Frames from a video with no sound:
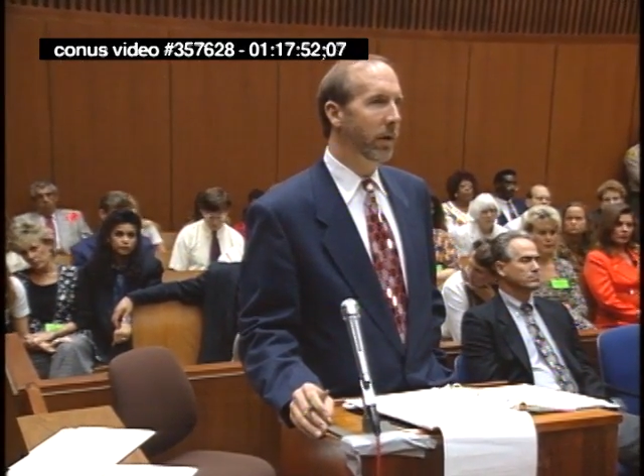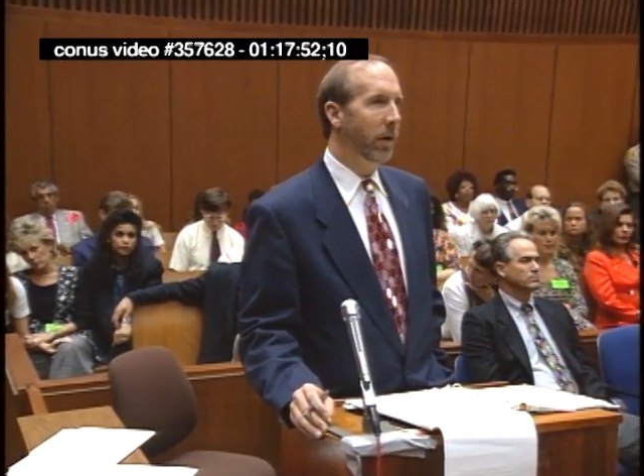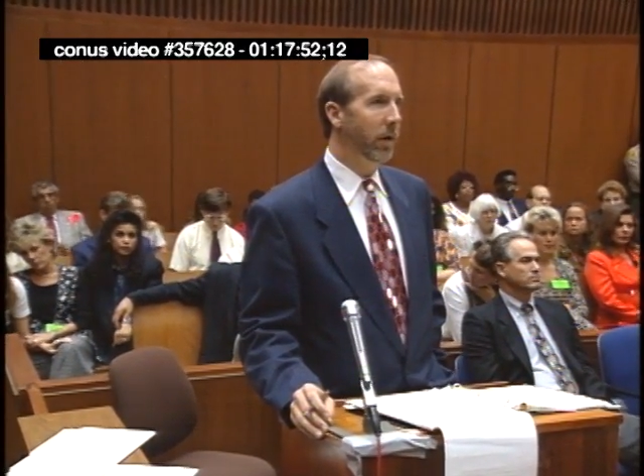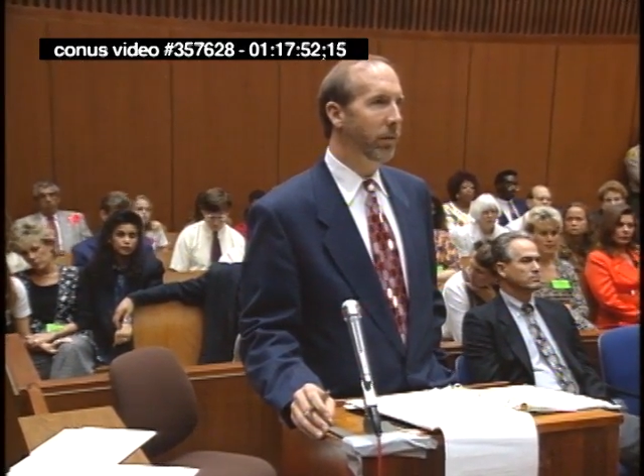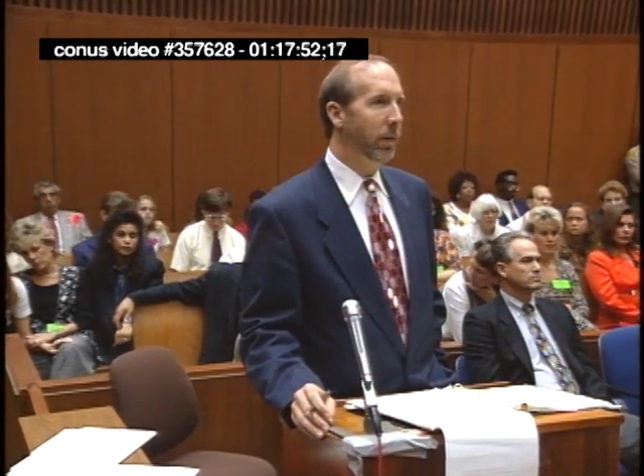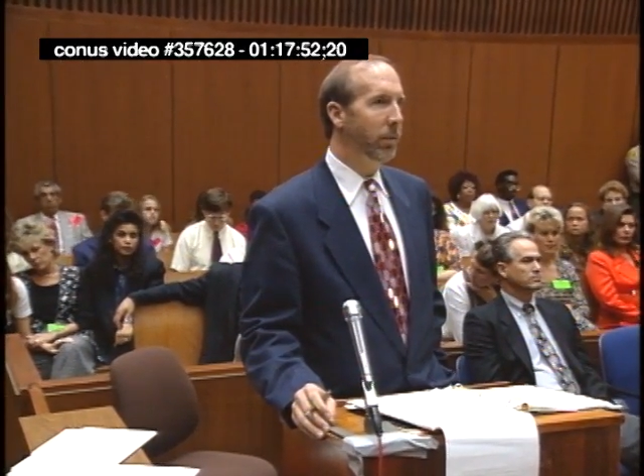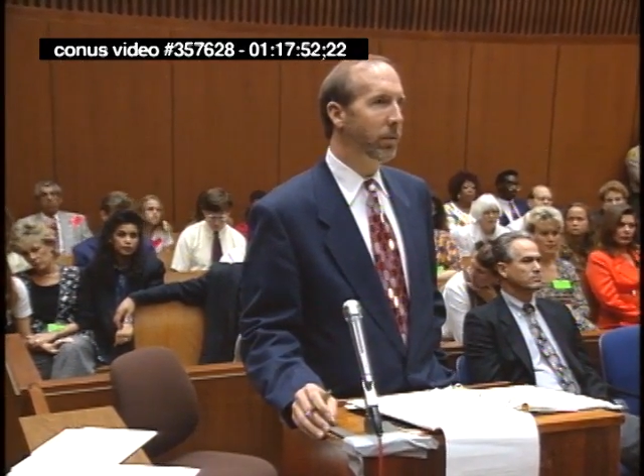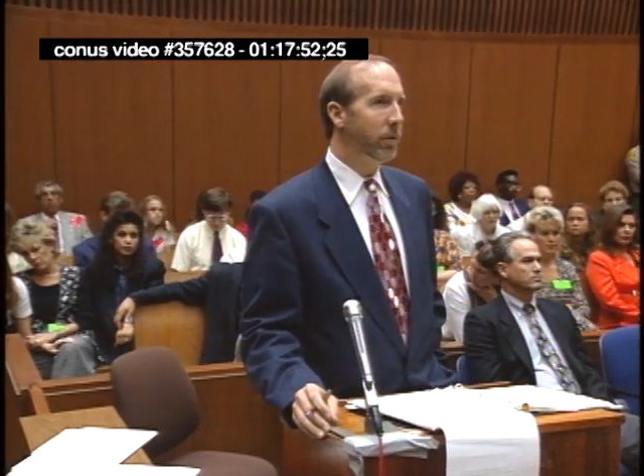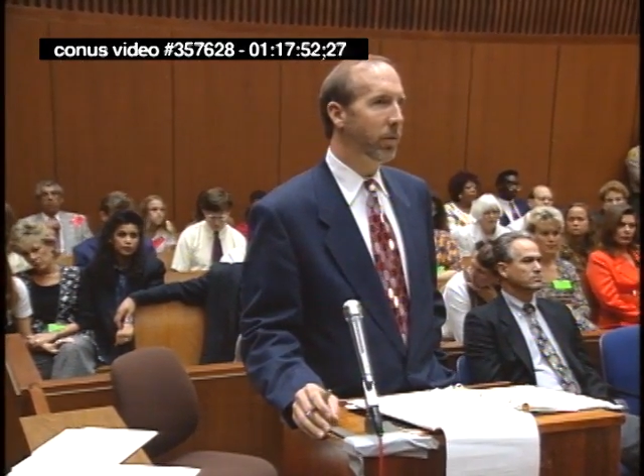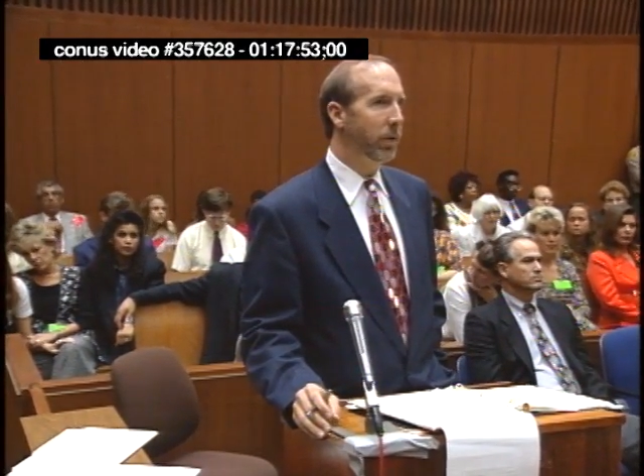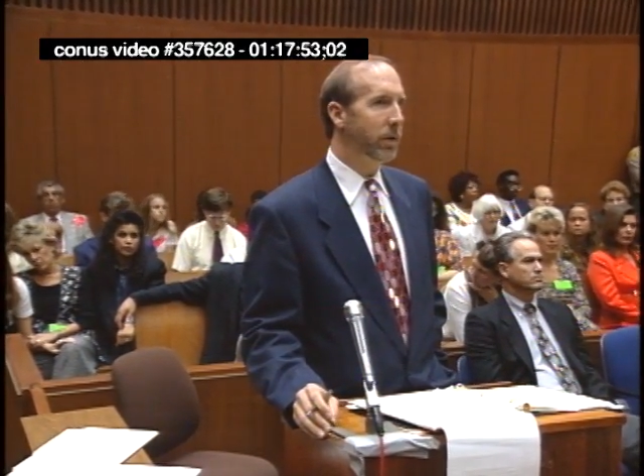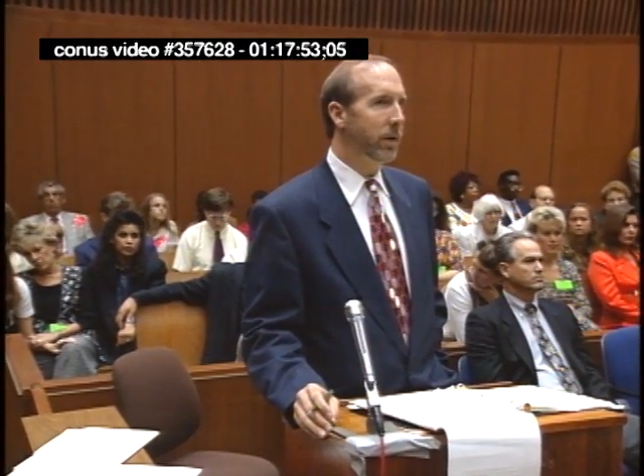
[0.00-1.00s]
on People's
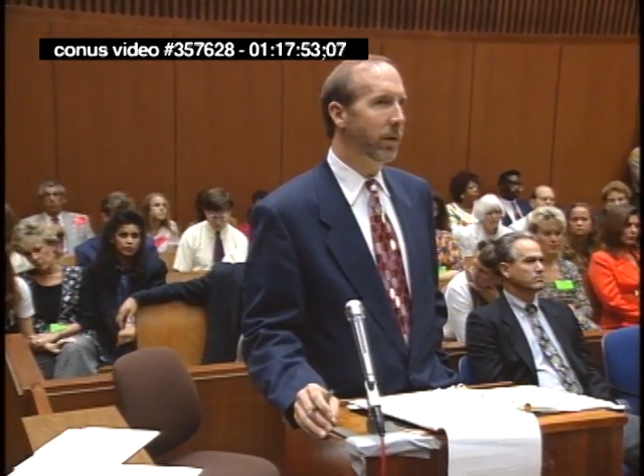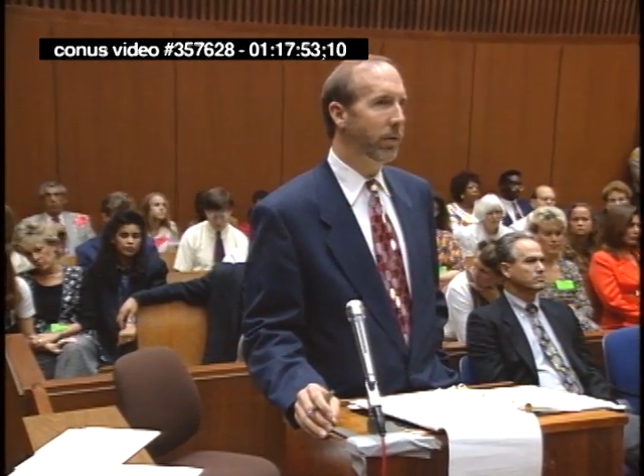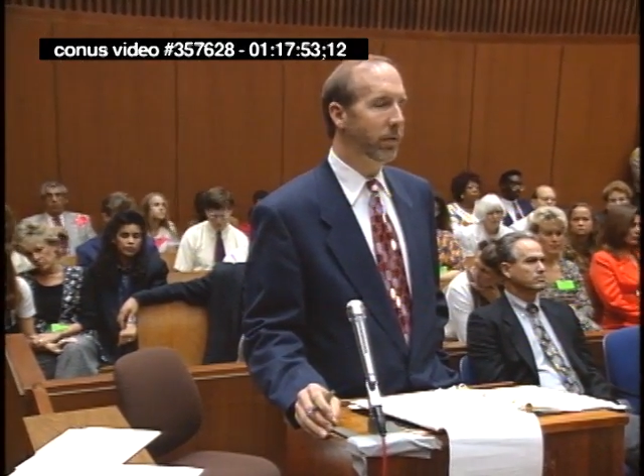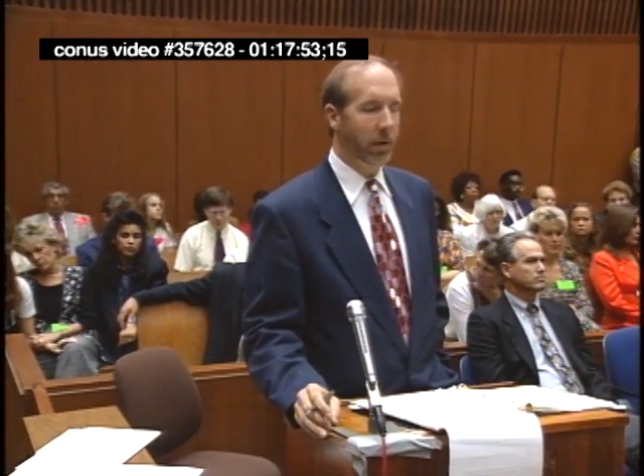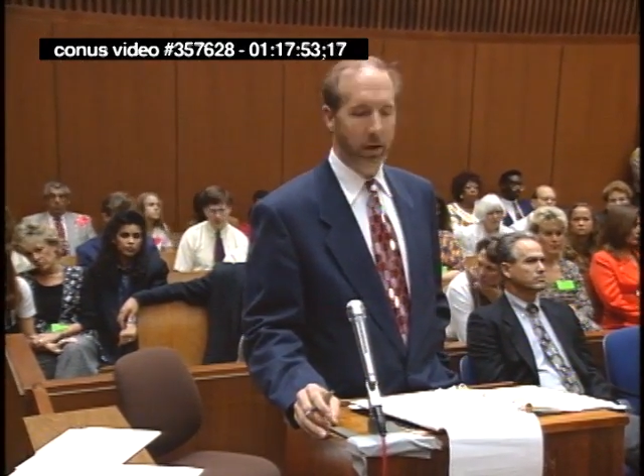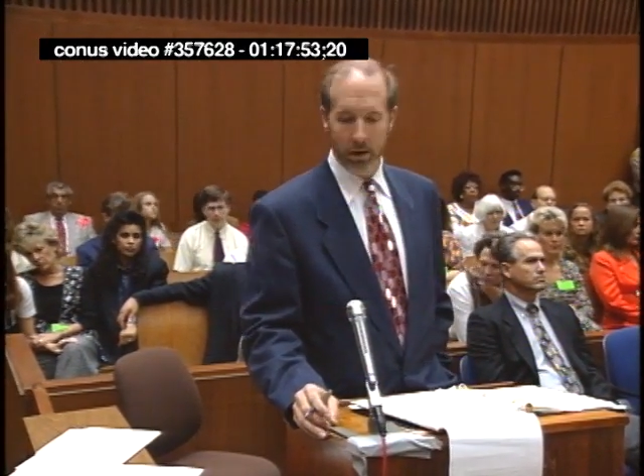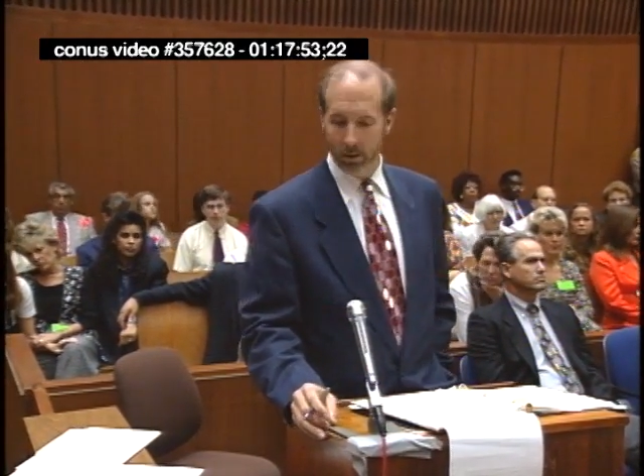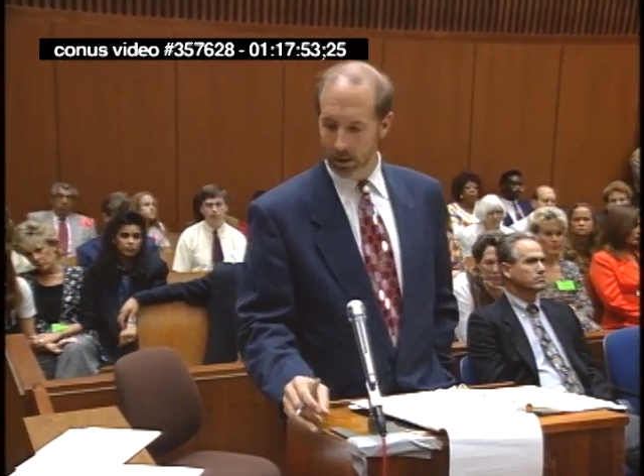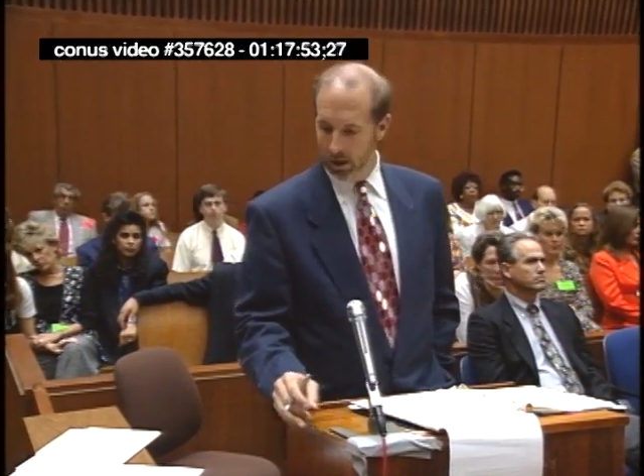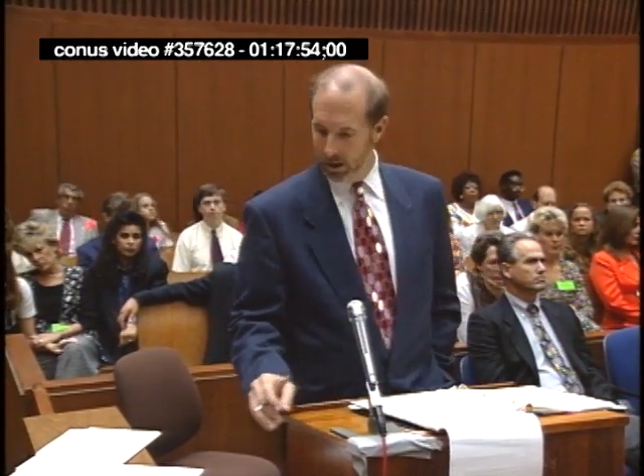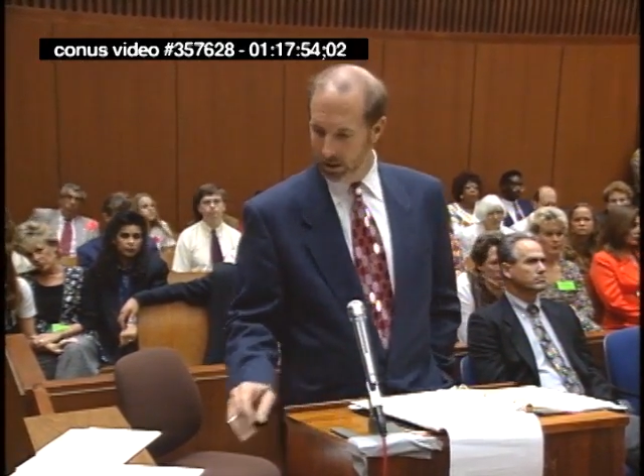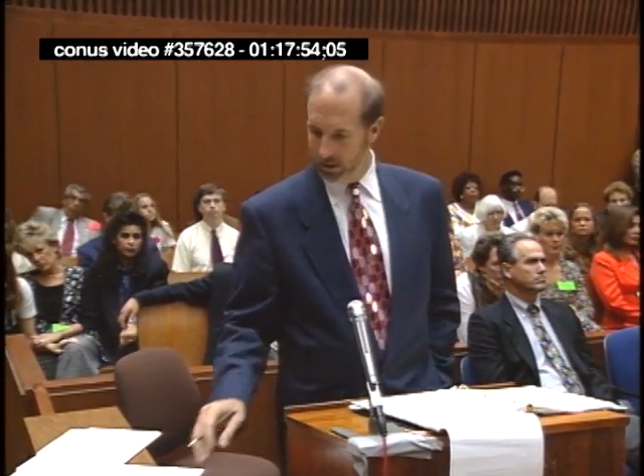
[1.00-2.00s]
27 for
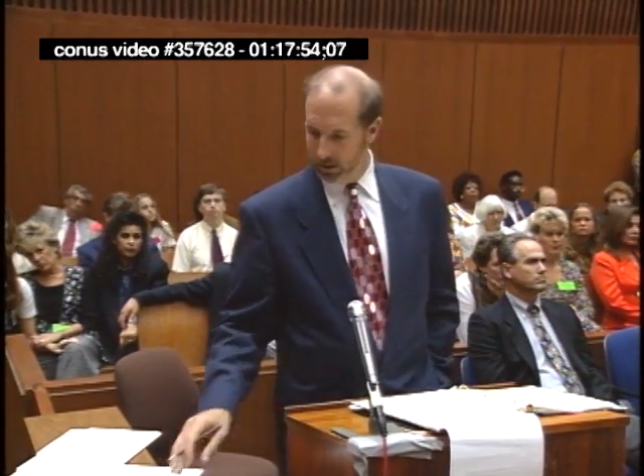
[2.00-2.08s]
identification. Is